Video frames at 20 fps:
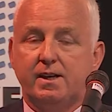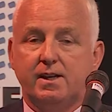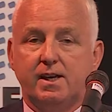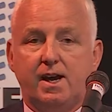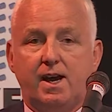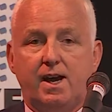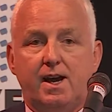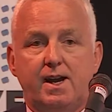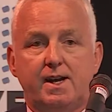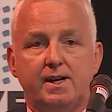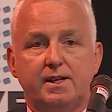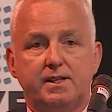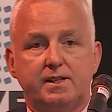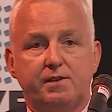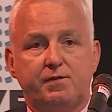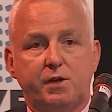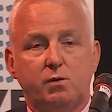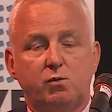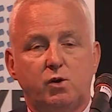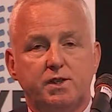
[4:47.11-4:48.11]
And
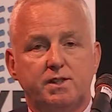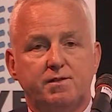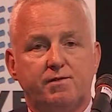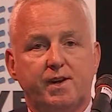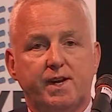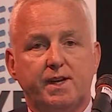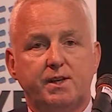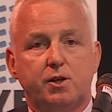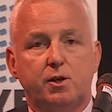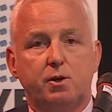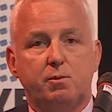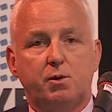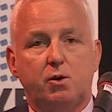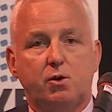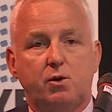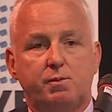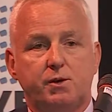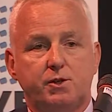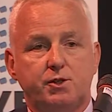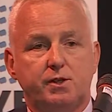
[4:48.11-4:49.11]
if you want to find out about
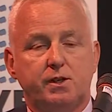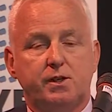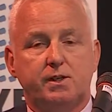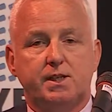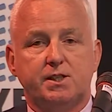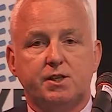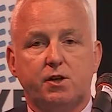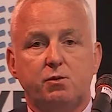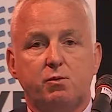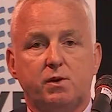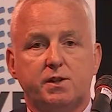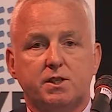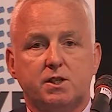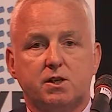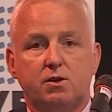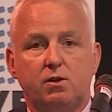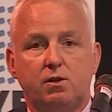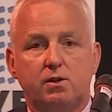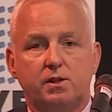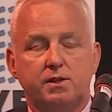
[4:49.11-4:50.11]
opportunities out with
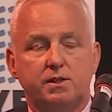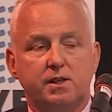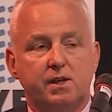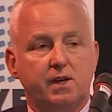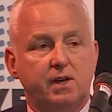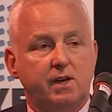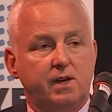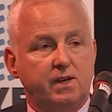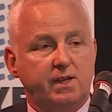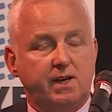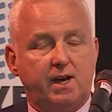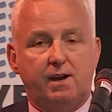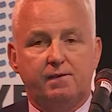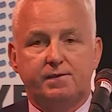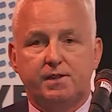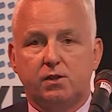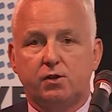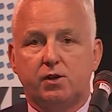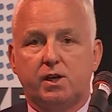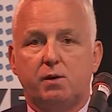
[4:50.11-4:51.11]
Scotland, you have
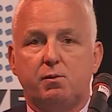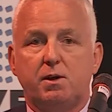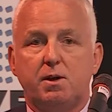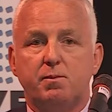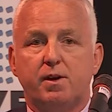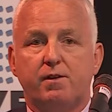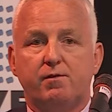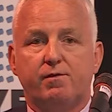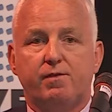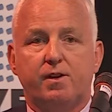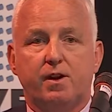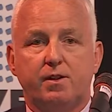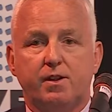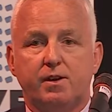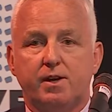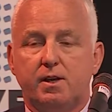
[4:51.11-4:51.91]
to look a wee bit further.